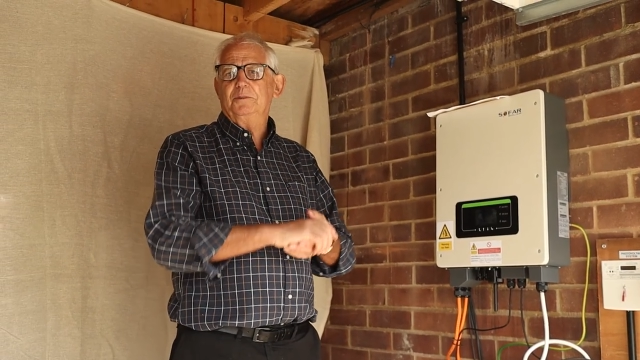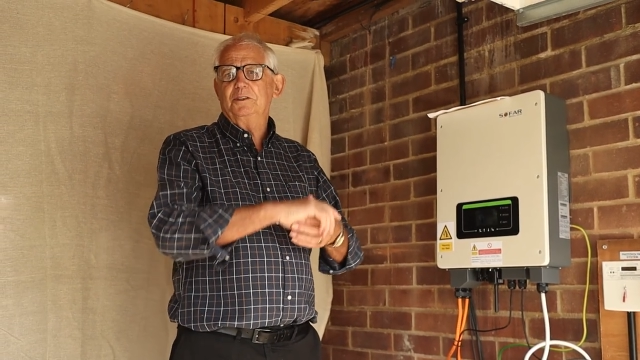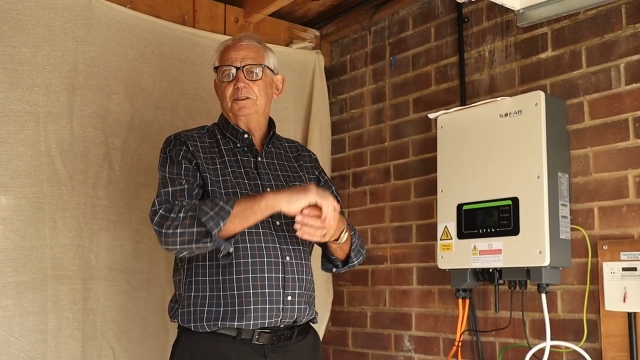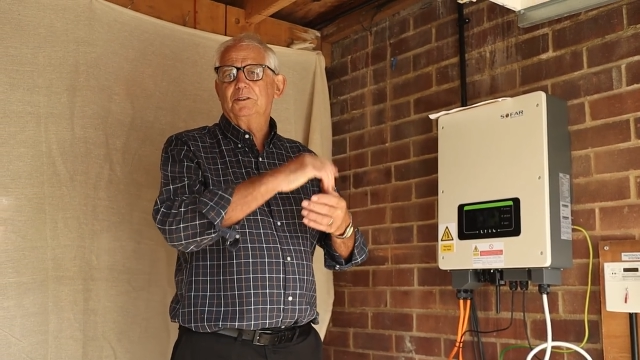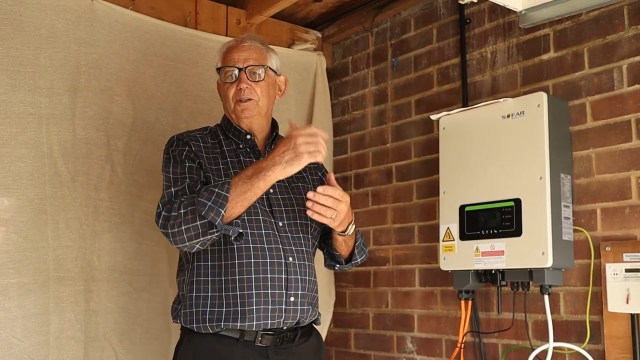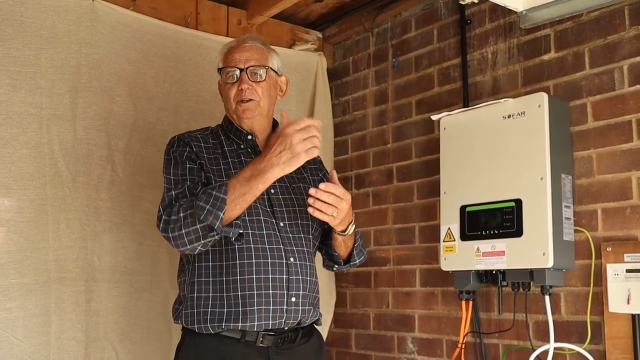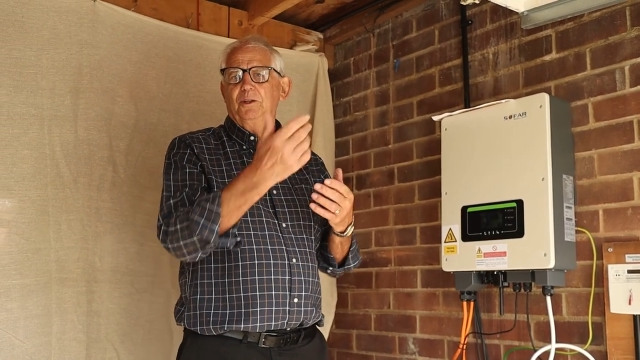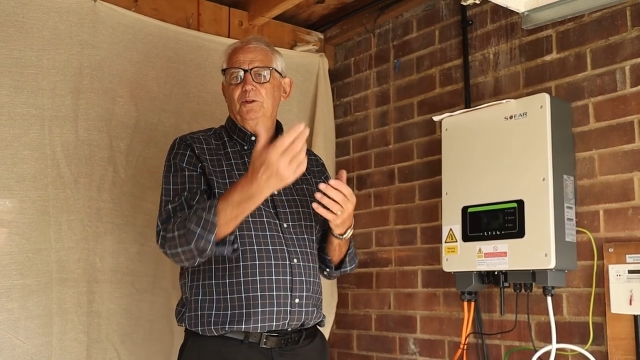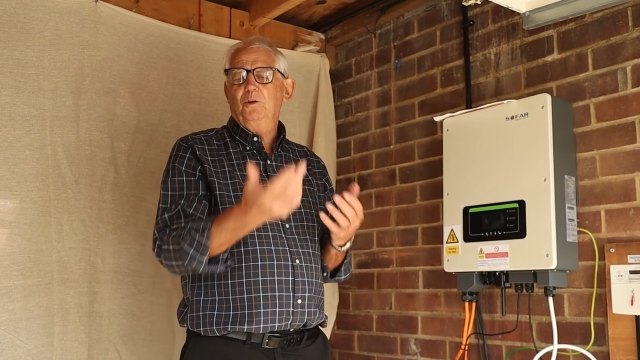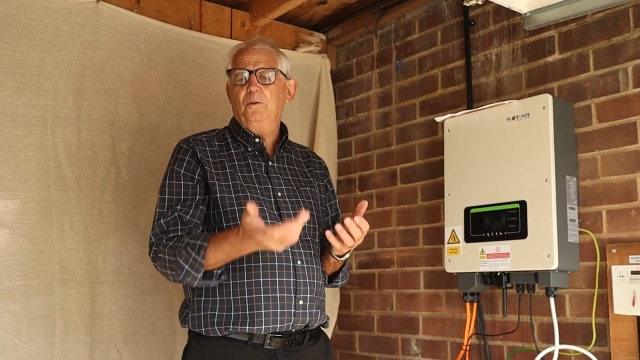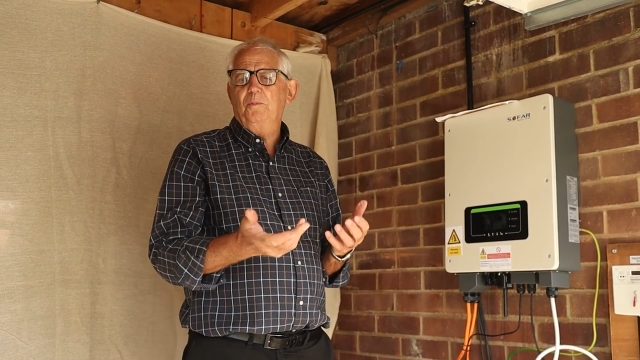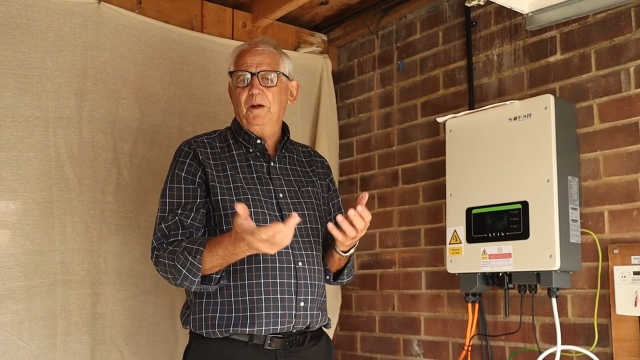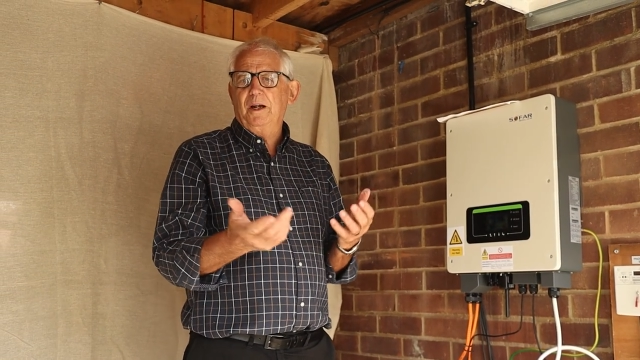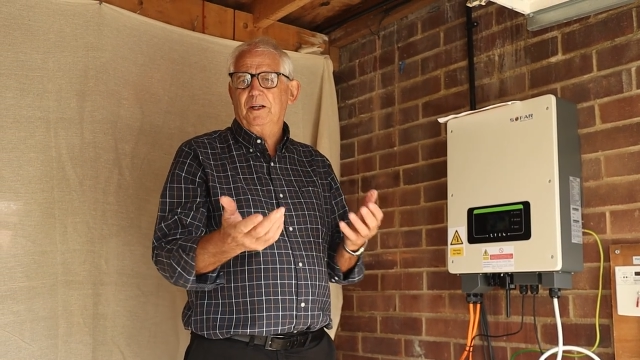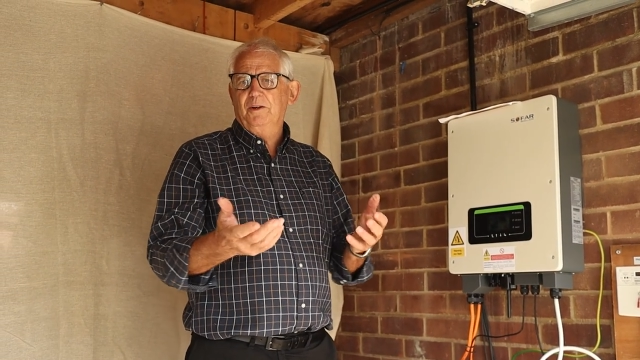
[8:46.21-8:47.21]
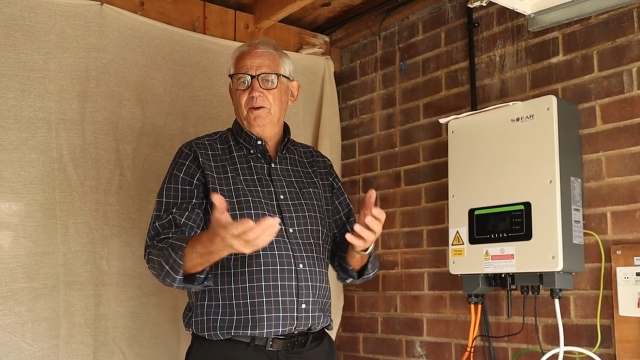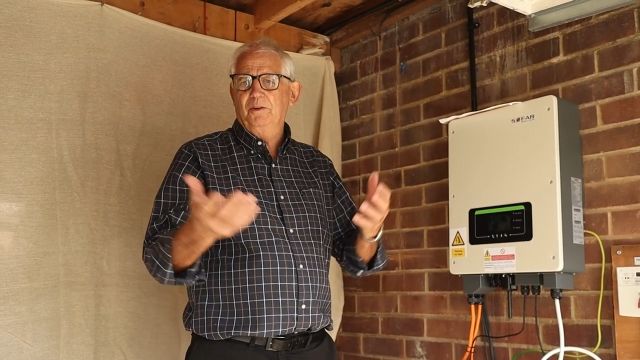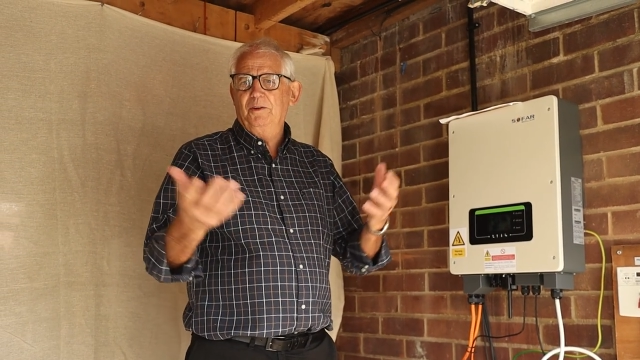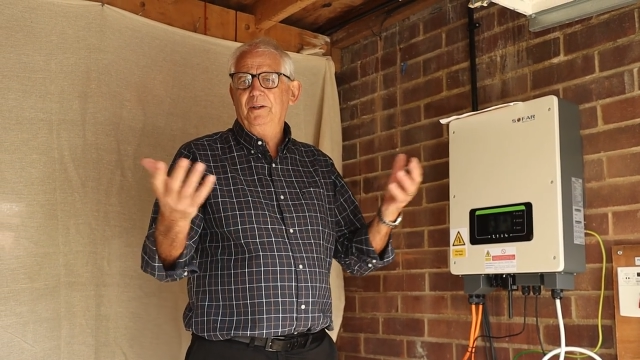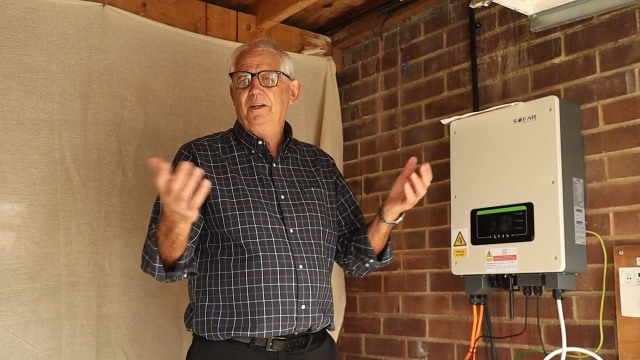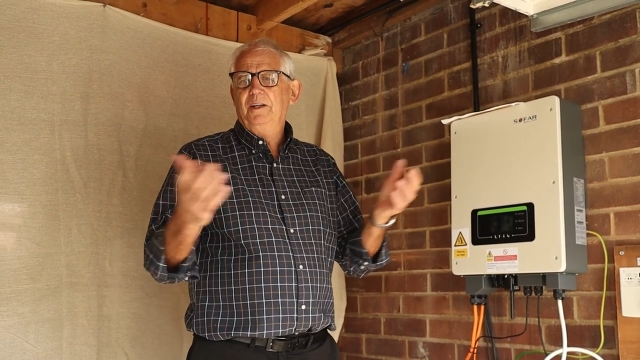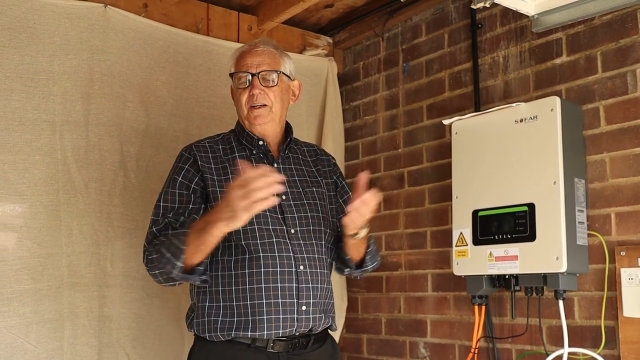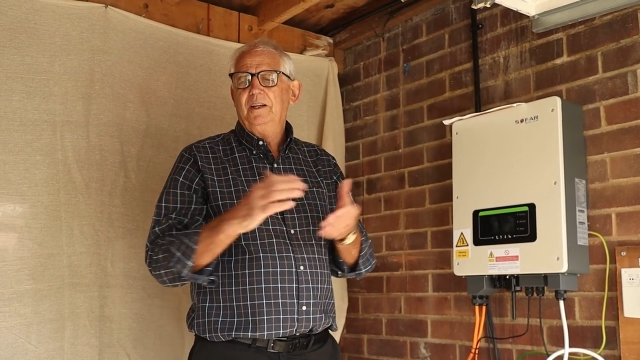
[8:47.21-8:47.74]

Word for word: Just turn it all back on